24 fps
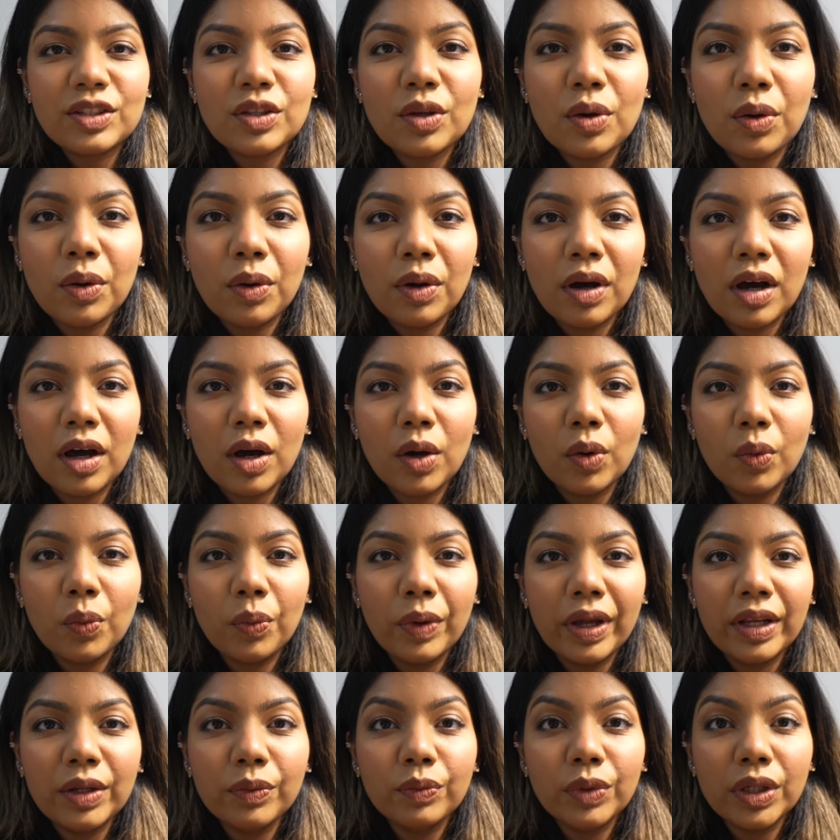So uh,
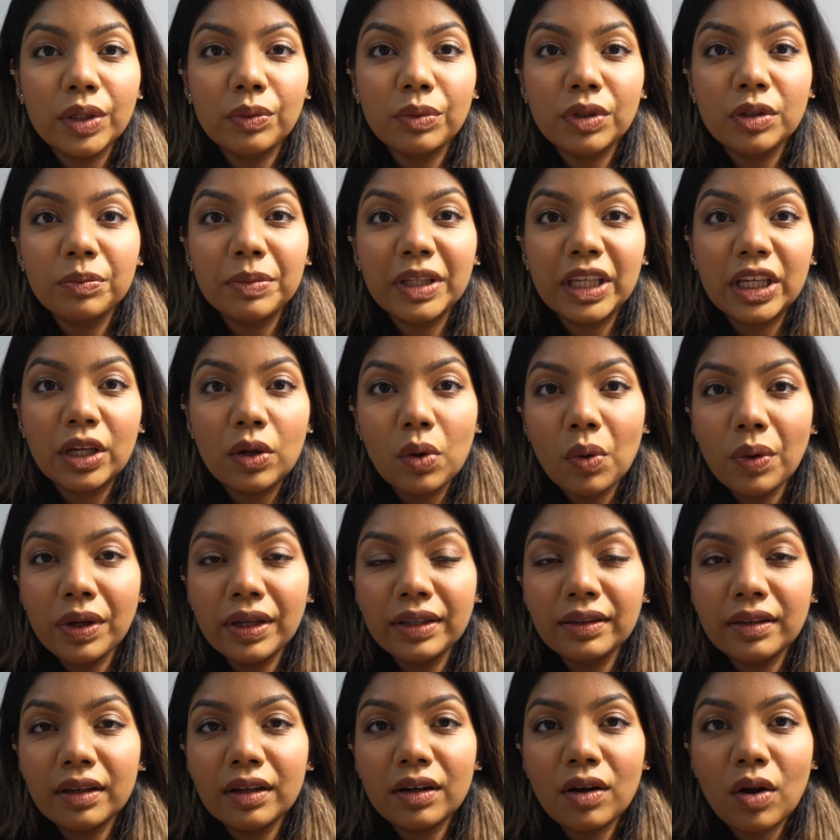when we will be
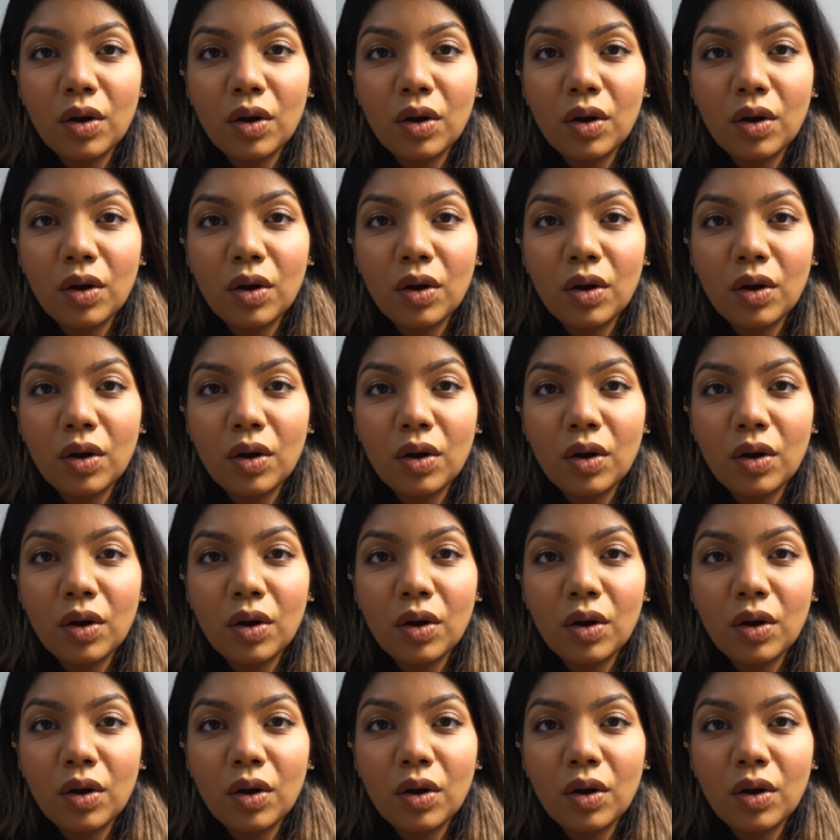going there,